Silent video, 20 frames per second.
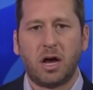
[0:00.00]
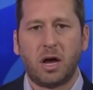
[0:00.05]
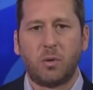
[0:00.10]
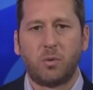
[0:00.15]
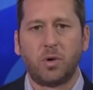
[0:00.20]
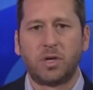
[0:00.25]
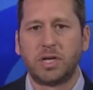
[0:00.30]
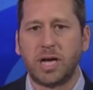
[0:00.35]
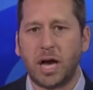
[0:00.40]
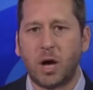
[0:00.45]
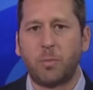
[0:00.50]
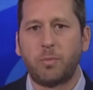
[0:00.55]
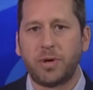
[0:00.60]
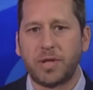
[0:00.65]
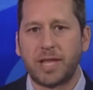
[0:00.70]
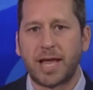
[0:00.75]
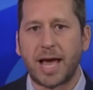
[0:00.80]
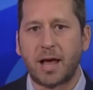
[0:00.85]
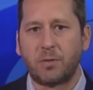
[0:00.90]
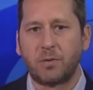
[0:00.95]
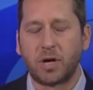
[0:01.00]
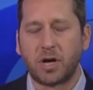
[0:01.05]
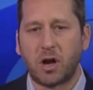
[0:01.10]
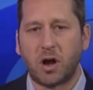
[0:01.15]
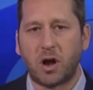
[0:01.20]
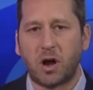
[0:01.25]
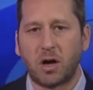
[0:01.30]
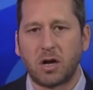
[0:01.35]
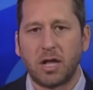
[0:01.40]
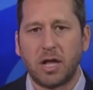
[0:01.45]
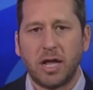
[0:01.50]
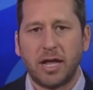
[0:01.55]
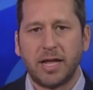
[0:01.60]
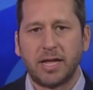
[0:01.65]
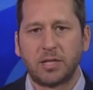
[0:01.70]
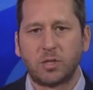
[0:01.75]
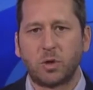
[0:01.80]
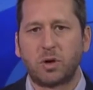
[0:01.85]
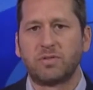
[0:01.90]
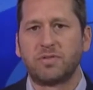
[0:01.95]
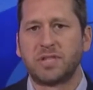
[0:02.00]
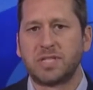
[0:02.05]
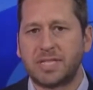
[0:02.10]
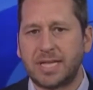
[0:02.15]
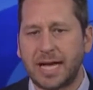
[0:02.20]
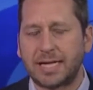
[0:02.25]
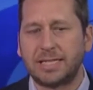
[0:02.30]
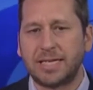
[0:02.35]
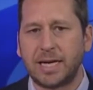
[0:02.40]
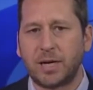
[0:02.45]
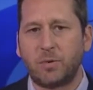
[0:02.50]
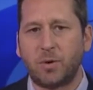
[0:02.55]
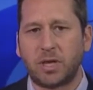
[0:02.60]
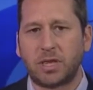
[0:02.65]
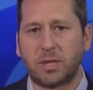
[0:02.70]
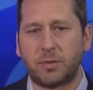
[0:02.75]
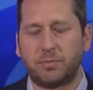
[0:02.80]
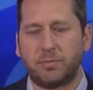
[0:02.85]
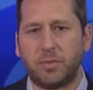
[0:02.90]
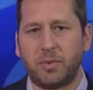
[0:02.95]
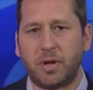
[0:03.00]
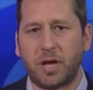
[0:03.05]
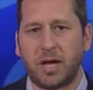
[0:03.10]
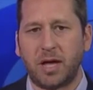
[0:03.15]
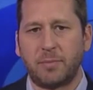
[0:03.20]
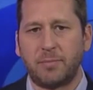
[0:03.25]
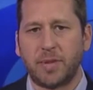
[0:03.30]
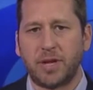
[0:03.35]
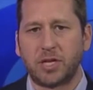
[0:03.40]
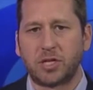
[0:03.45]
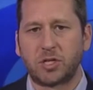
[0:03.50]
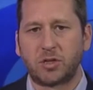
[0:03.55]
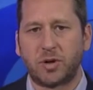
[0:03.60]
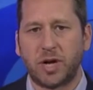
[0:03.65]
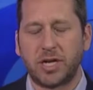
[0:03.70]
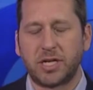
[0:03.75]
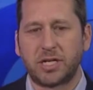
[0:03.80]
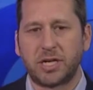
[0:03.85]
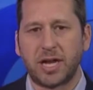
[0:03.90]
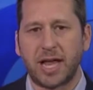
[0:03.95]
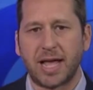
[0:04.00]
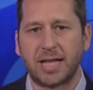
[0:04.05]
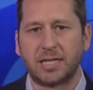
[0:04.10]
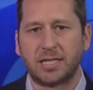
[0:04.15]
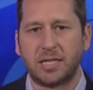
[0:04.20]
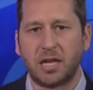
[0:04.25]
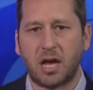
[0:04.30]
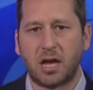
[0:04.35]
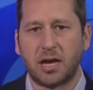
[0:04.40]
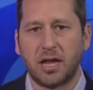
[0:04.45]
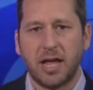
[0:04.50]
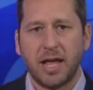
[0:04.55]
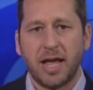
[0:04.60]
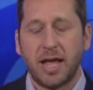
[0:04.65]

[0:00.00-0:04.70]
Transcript: will help in that regard in sort of selling what the administration has done.